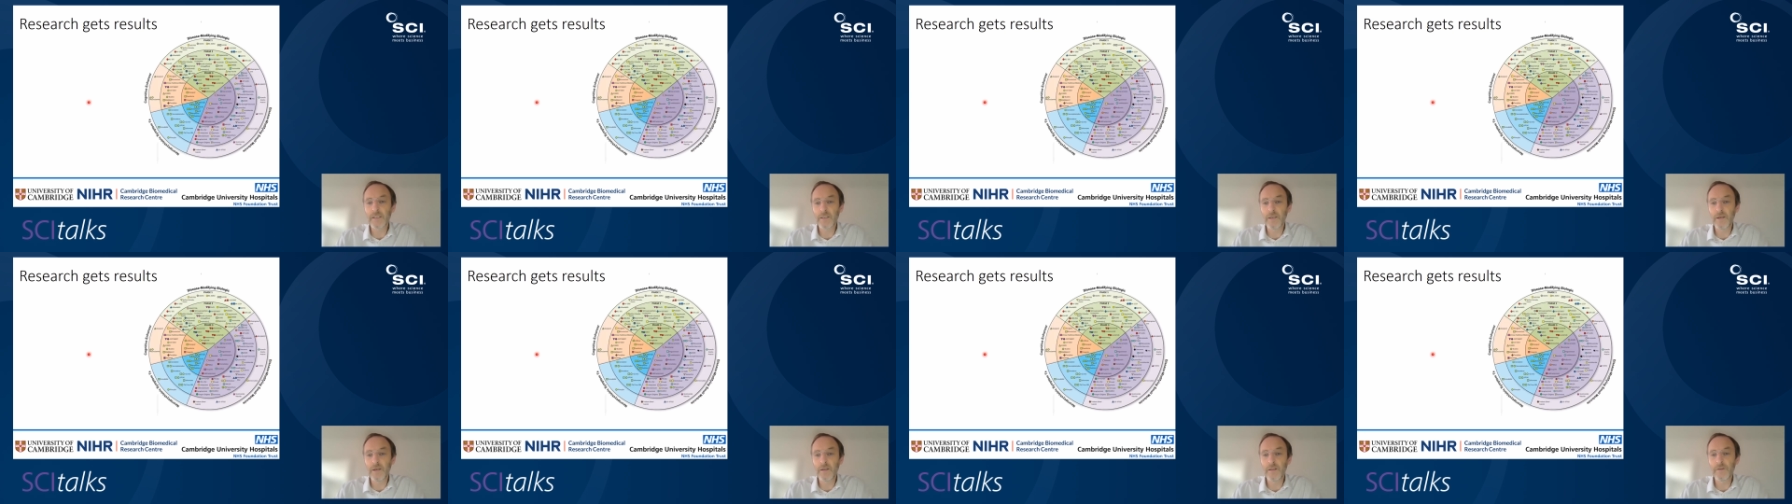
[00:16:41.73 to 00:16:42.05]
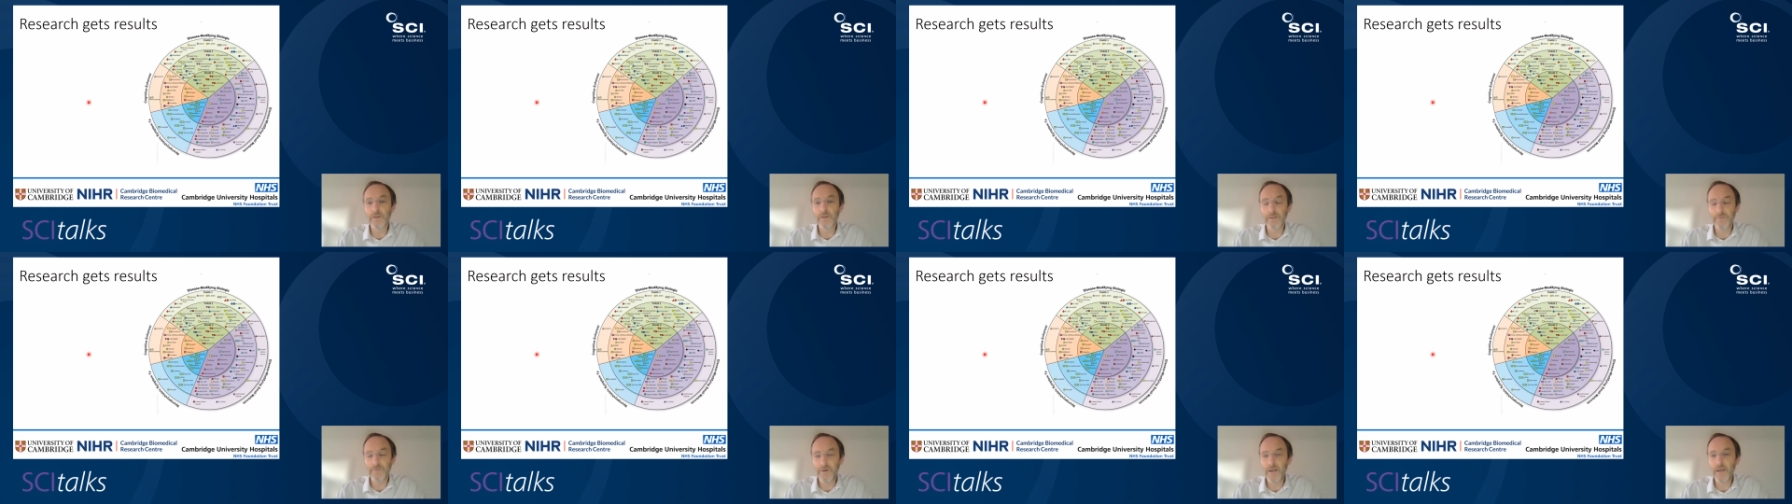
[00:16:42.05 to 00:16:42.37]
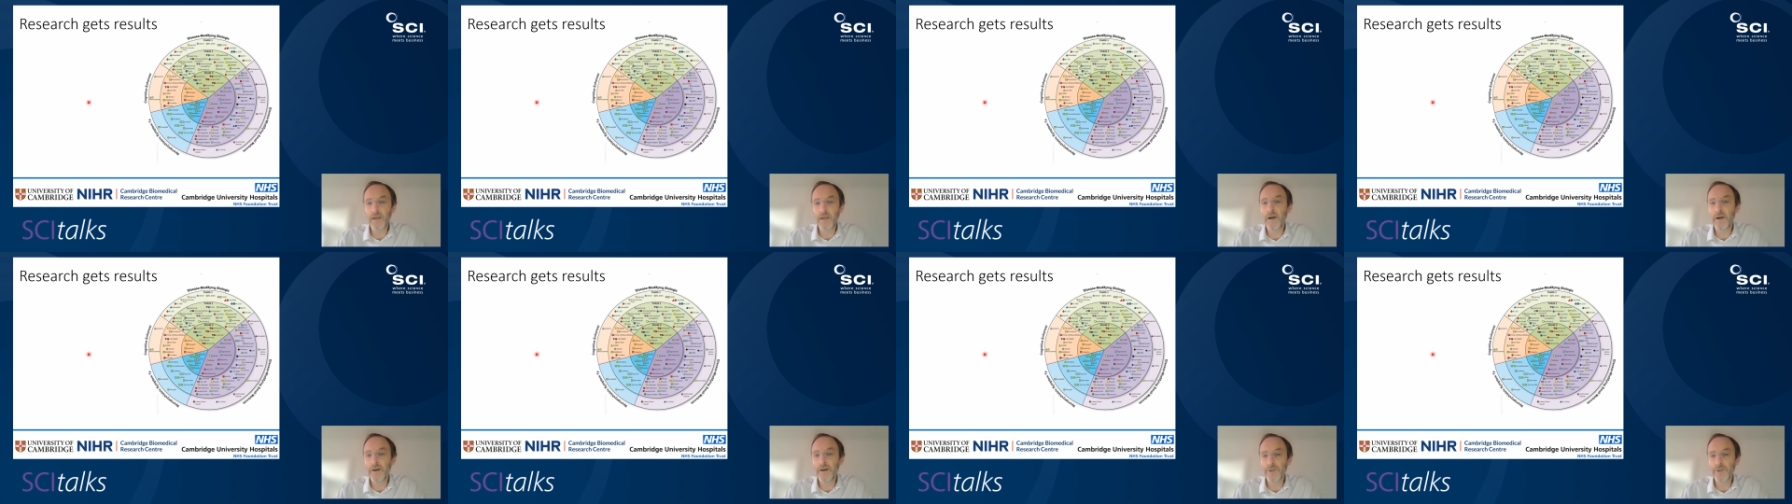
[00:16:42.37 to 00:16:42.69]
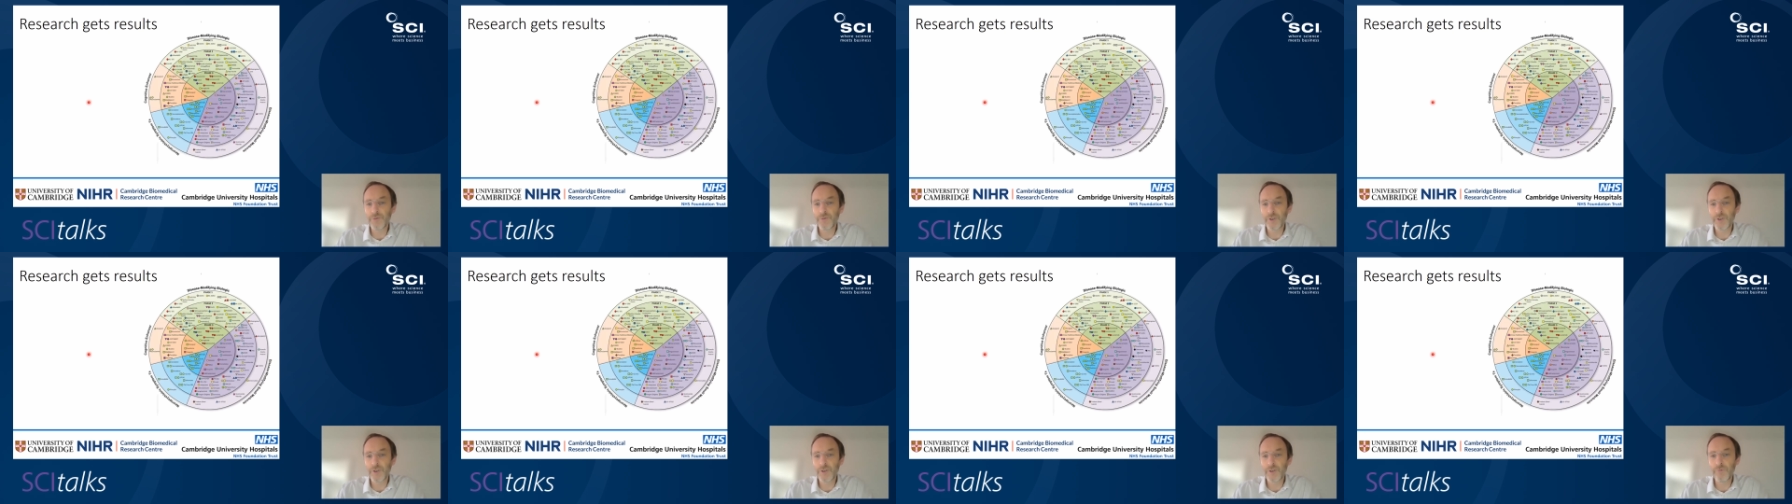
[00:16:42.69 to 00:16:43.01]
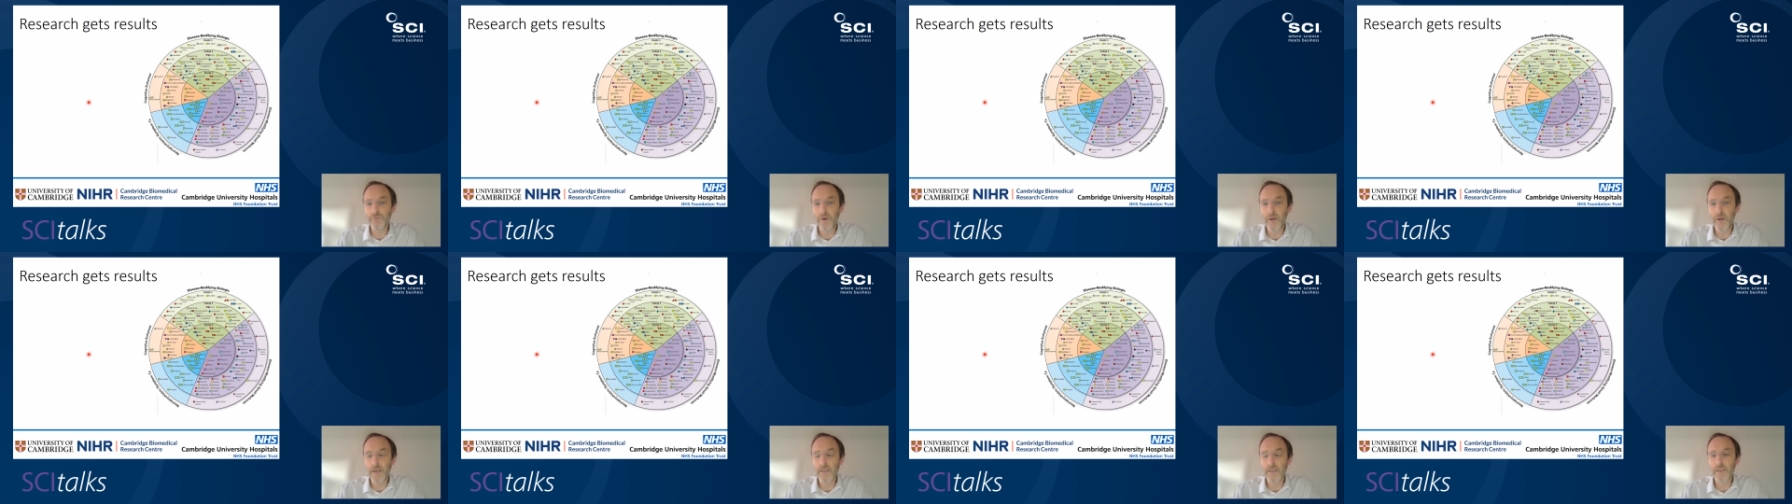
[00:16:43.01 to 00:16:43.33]
So there's a very high attrition
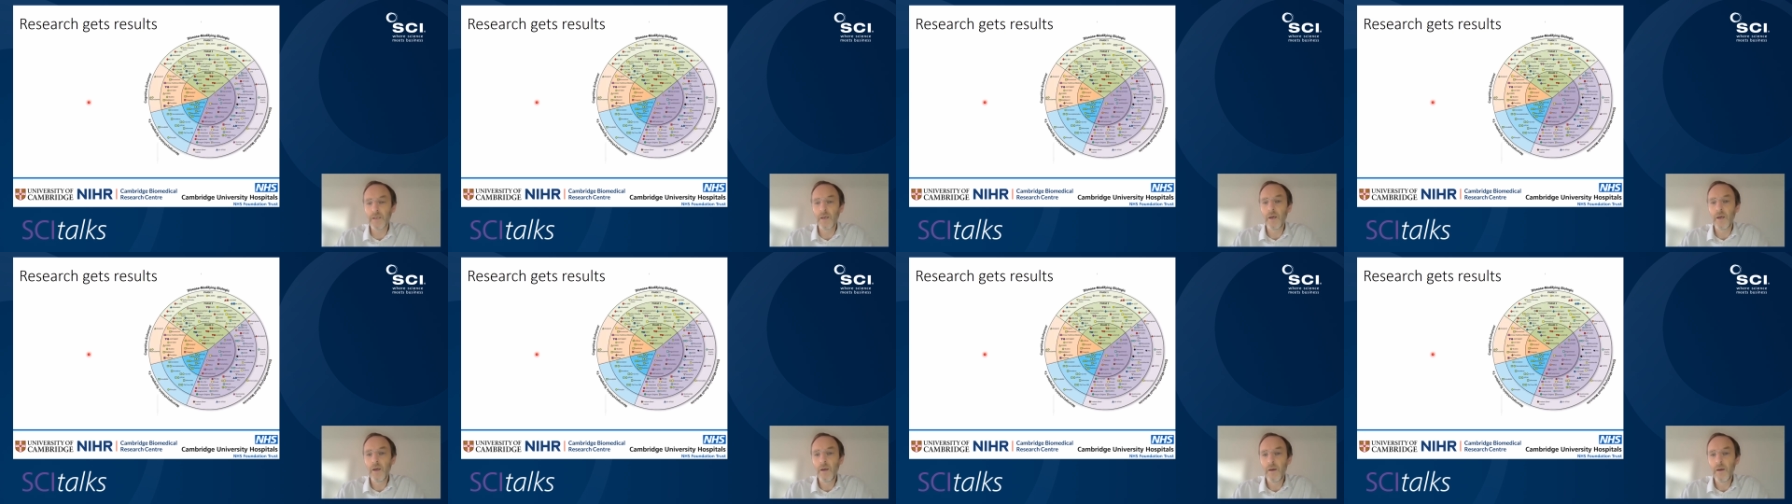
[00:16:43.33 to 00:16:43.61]
rate.